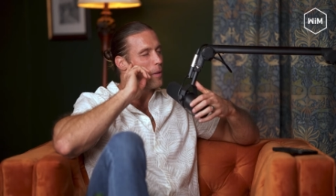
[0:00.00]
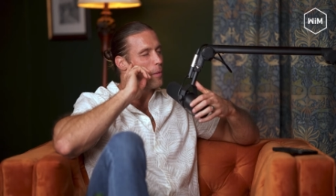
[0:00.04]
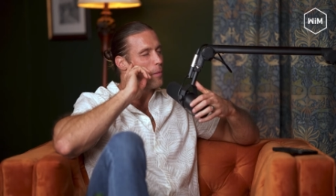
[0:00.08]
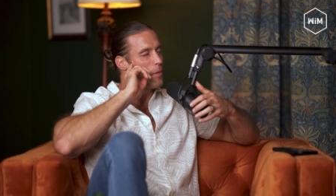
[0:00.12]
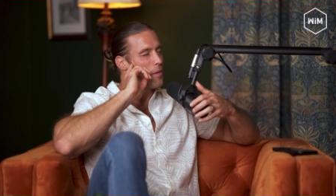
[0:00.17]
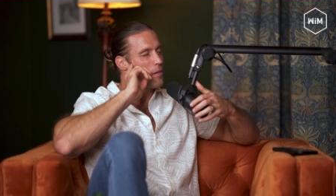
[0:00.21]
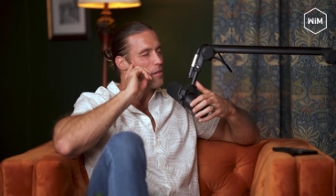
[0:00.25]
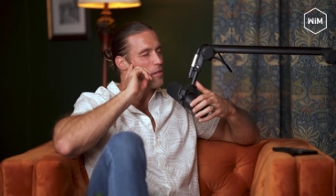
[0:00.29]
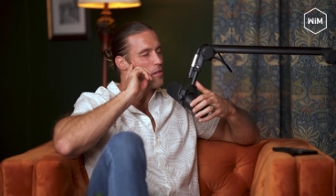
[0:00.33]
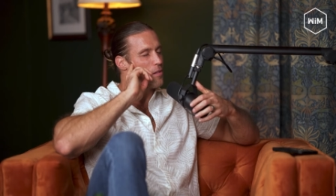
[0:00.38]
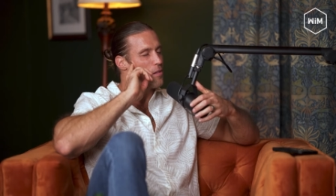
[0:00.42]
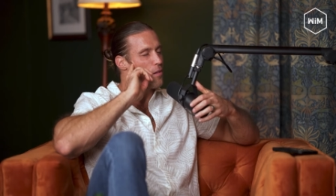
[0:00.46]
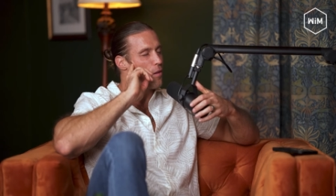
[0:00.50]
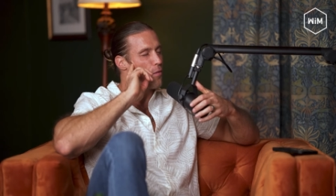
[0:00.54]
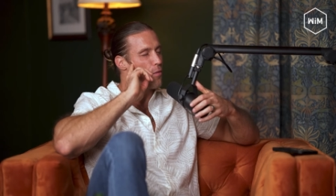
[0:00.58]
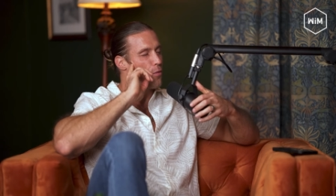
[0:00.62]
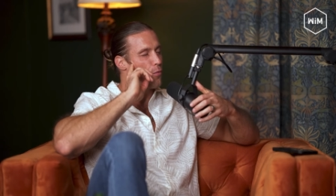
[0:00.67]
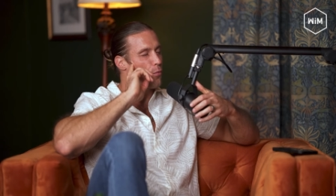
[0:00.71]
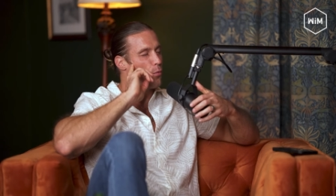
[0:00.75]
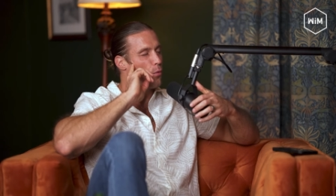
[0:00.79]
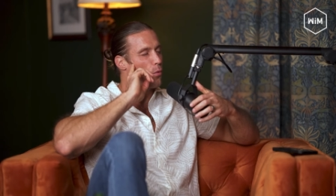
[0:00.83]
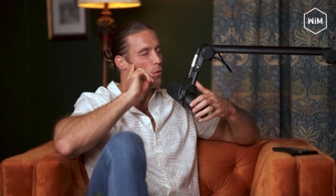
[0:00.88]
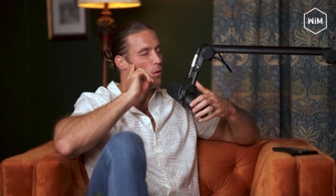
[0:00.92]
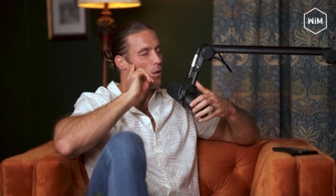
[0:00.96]
and maybe this is the
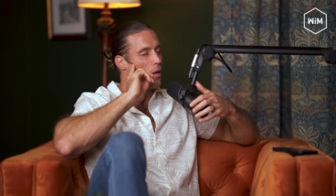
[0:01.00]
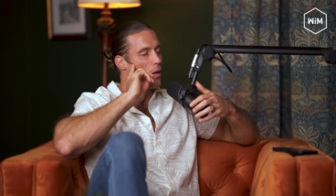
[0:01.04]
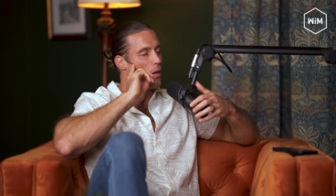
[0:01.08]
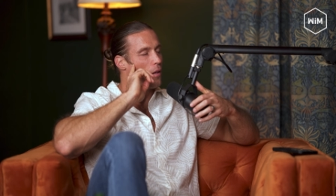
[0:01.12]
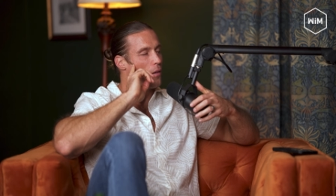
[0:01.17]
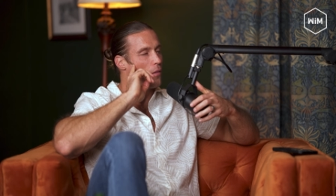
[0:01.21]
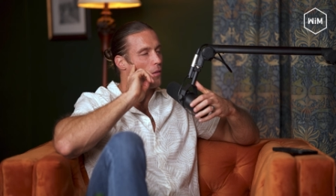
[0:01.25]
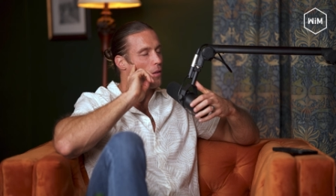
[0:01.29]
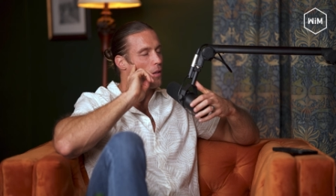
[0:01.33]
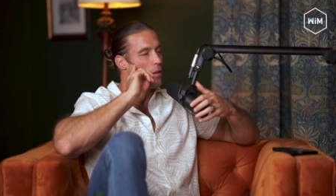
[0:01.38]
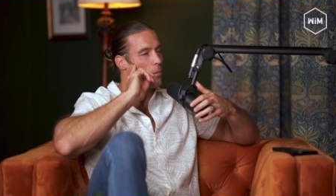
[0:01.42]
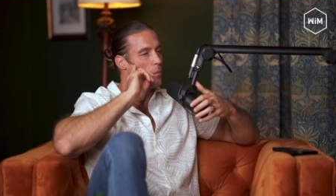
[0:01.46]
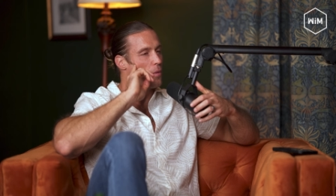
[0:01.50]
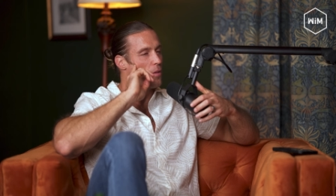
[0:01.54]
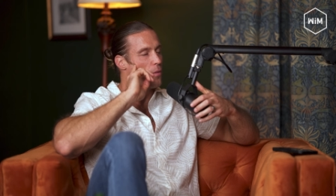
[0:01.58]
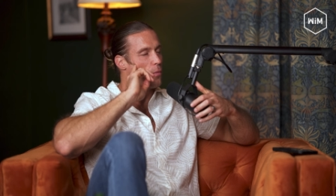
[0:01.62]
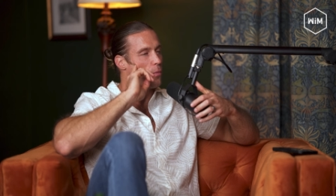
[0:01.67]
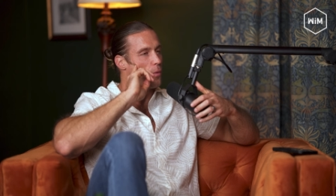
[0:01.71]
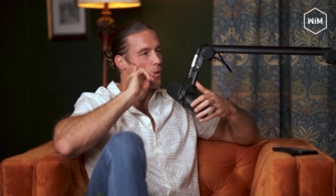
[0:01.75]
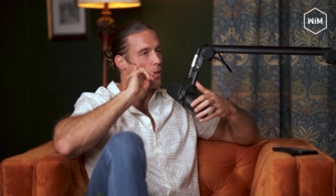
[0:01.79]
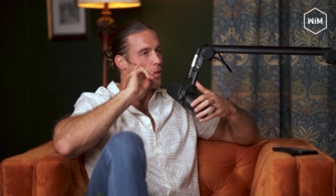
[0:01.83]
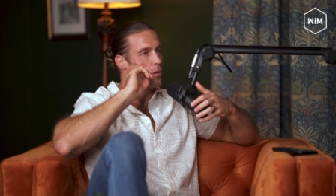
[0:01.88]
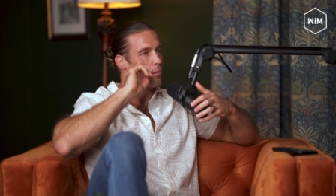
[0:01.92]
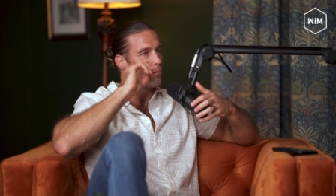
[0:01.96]
through line, right,
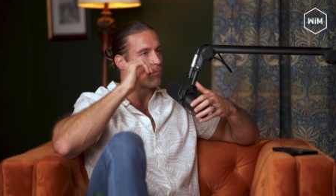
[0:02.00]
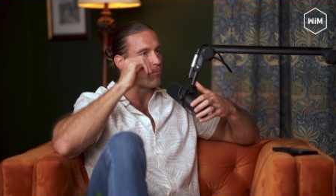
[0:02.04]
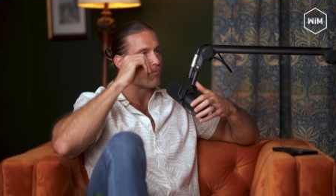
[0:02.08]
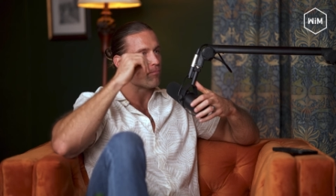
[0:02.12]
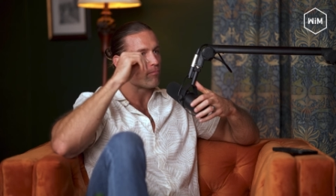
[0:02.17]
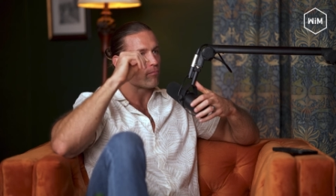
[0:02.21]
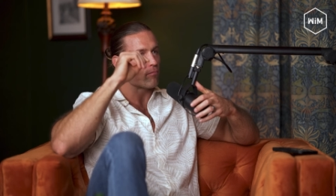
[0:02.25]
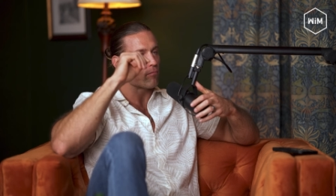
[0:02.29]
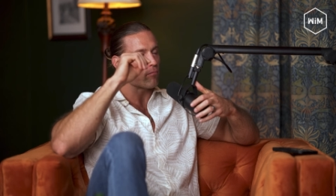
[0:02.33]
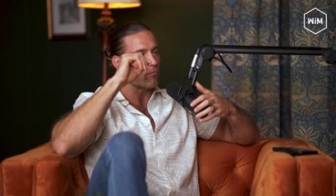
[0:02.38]
between